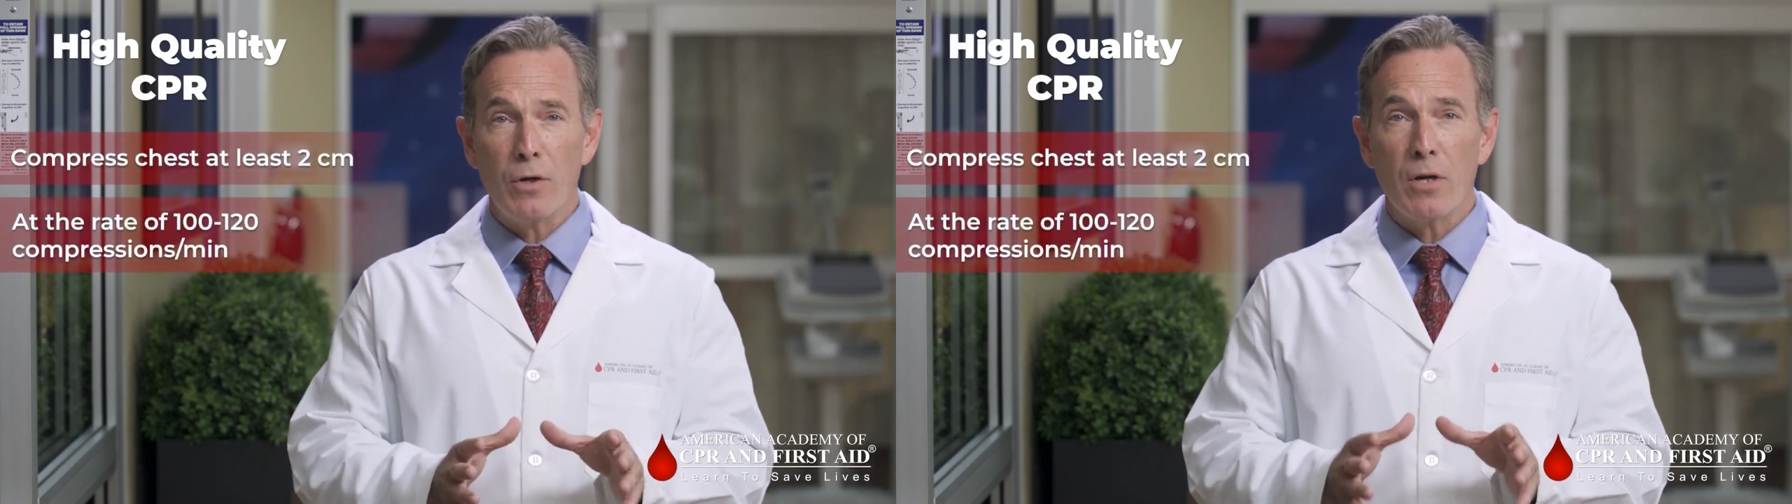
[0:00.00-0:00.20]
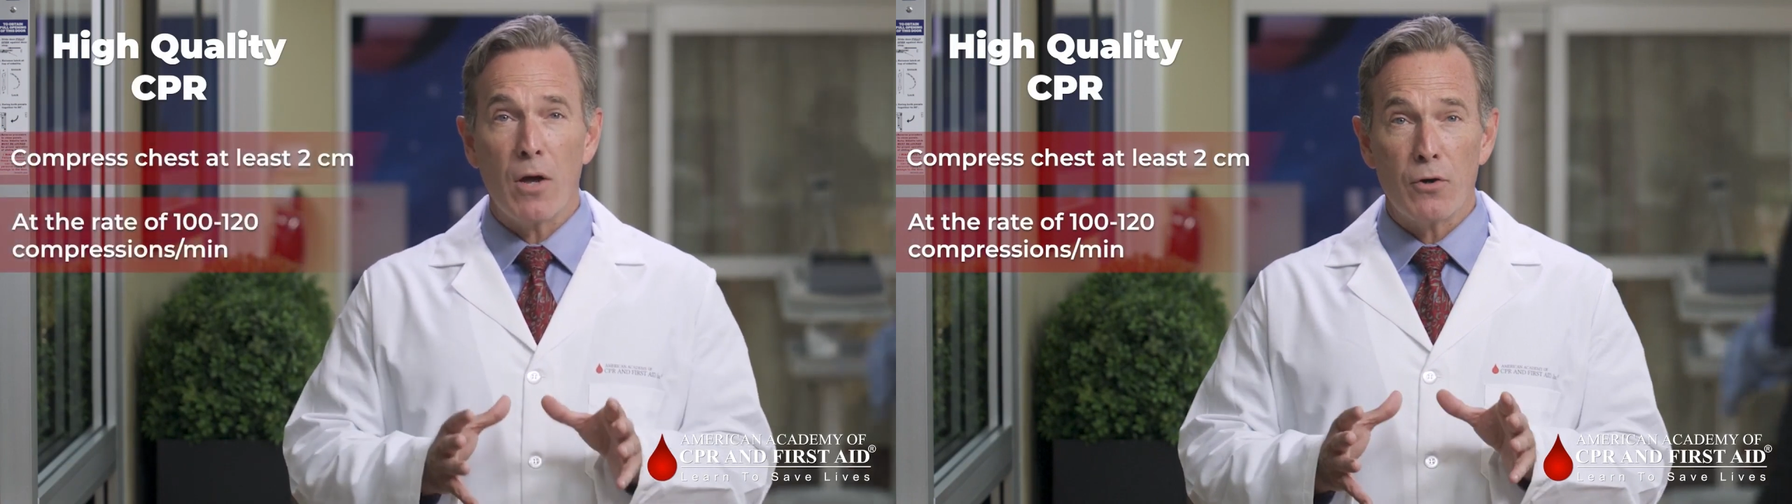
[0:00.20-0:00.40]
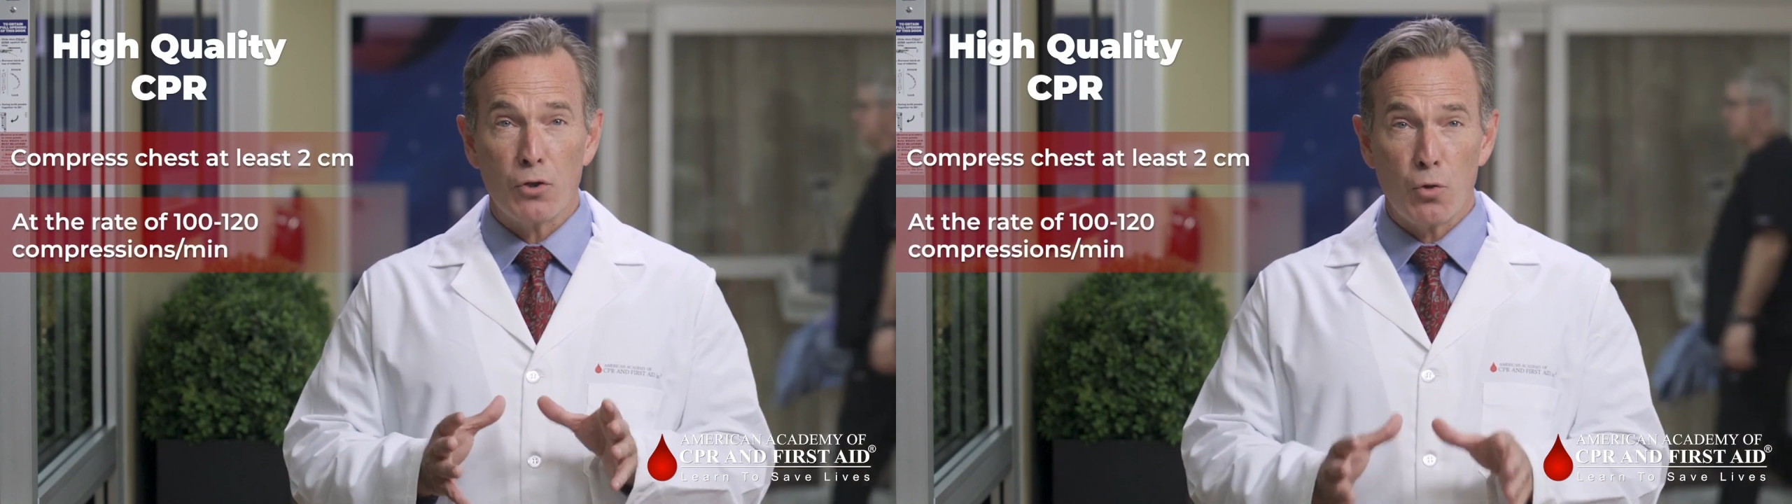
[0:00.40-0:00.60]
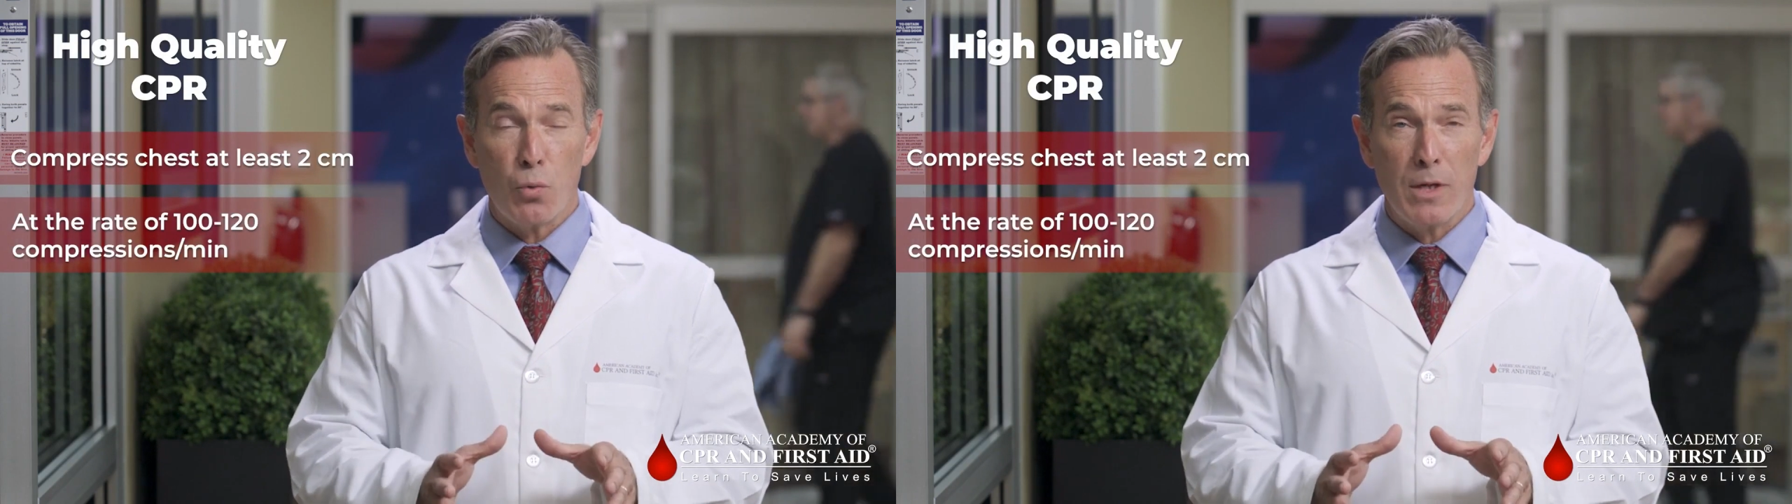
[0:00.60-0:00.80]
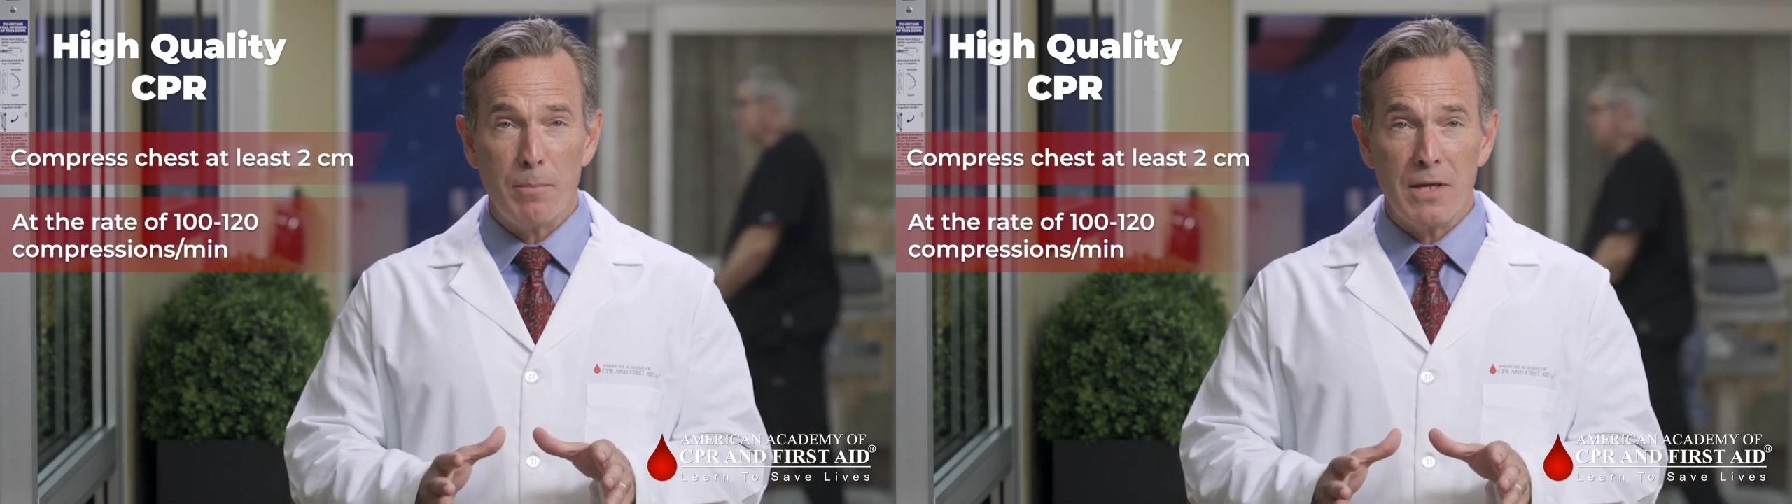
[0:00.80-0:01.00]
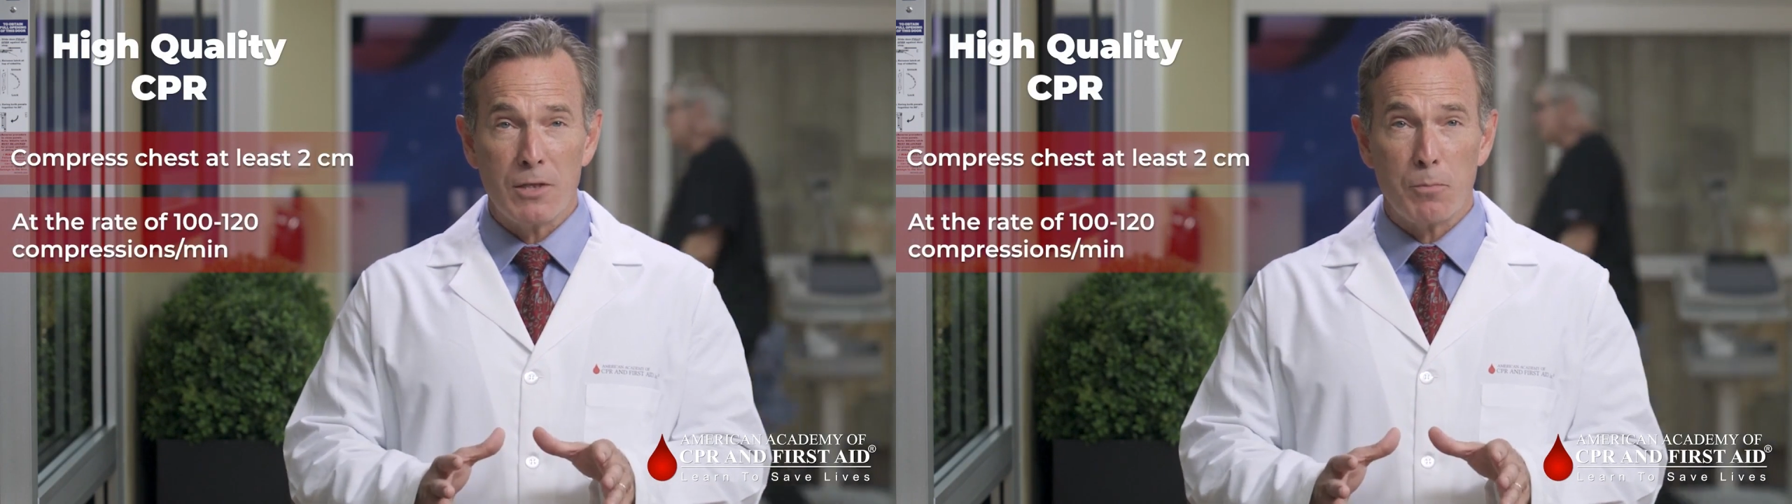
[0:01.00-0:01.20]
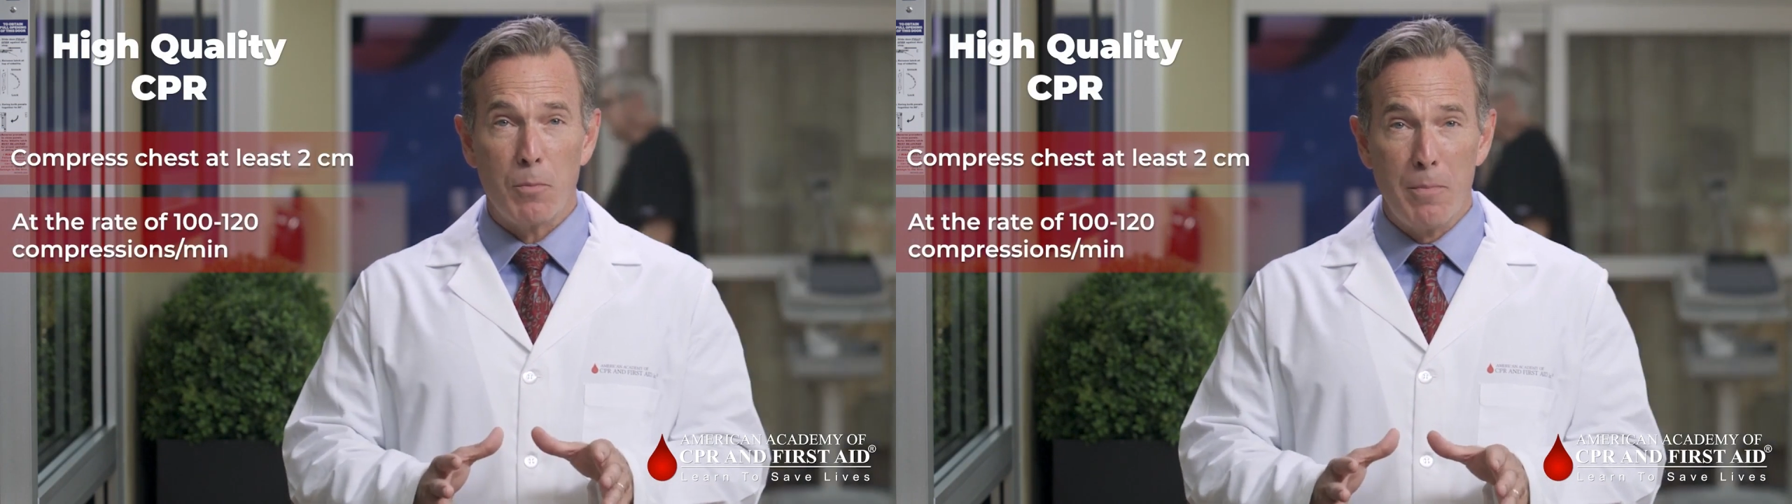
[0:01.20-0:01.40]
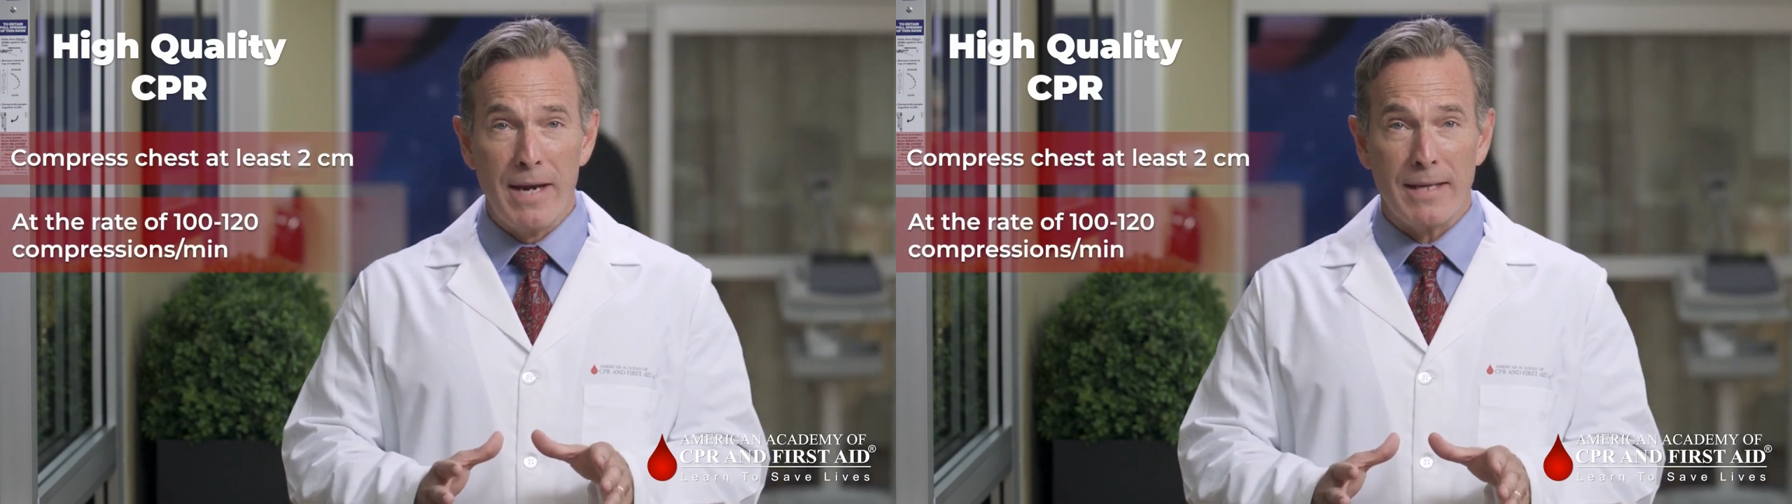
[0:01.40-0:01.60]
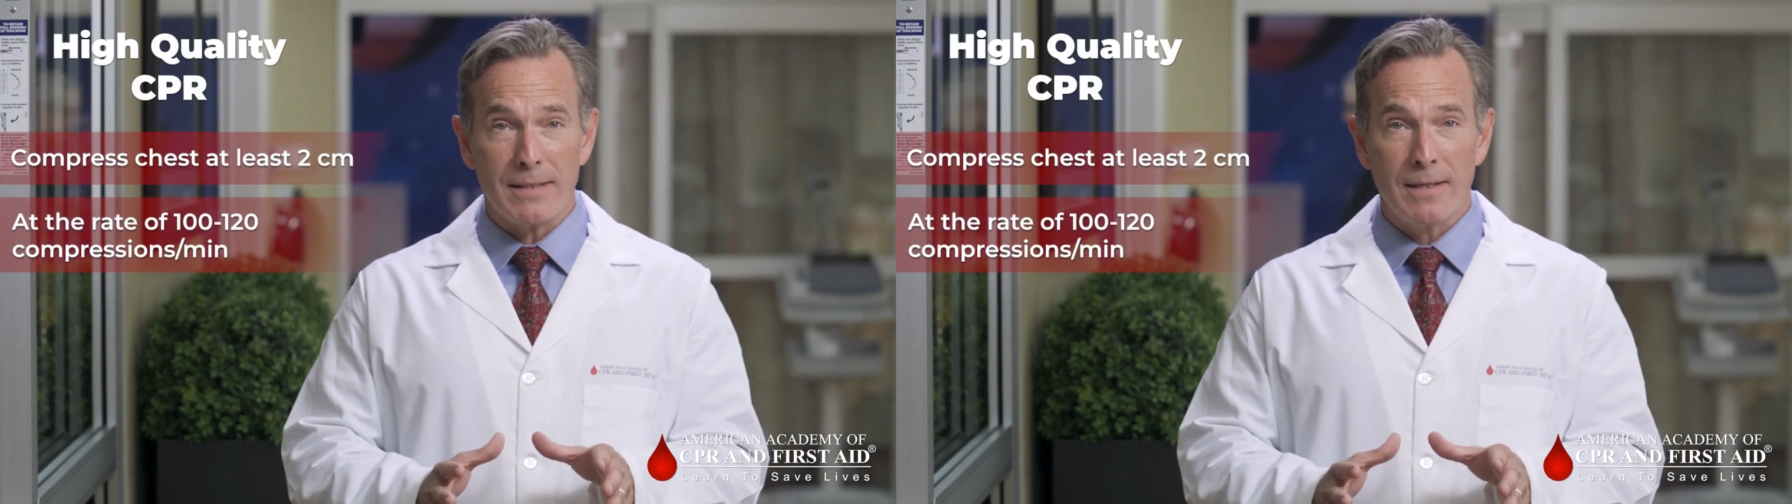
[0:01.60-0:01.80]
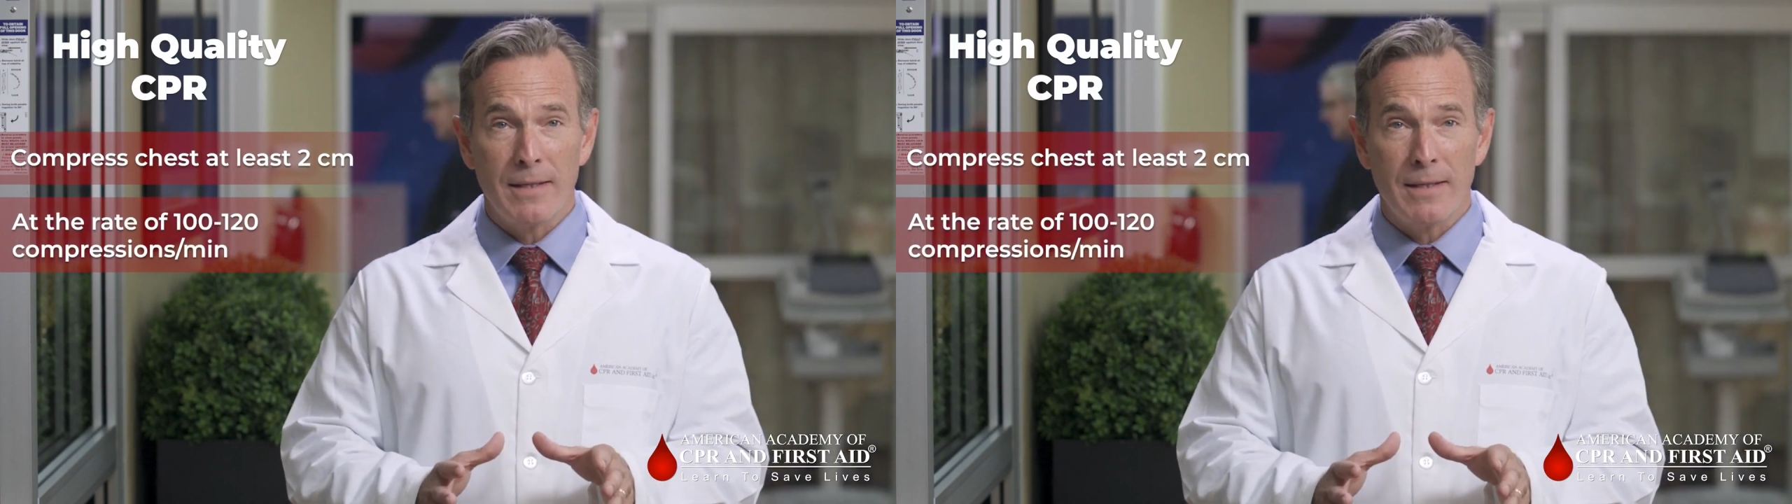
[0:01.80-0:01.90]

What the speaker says: 120 beats per minute.